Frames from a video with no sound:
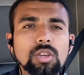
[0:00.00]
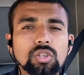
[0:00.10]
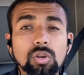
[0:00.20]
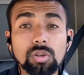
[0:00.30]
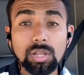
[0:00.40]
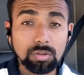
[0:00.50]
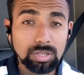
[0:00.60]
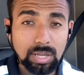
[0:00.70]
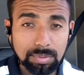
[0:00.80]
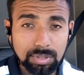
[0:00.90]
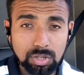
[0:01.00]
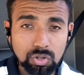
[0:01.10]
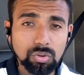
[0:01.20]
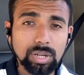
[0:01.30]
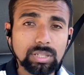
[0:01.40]
show you little tips and
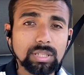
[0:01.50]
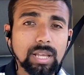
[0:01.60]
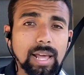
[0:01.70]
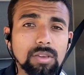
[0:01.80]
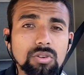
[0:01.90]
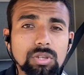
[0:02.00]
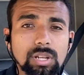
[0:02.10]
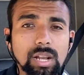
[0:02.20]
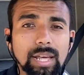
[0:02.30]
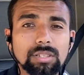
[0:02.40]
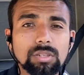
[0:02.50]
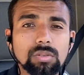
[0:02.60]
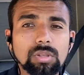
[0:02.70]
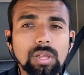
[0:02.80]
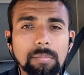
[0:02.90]
tricks that I usually like to
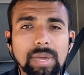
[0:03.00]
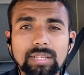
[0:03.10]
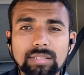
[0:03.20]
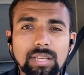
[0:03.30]
do that makes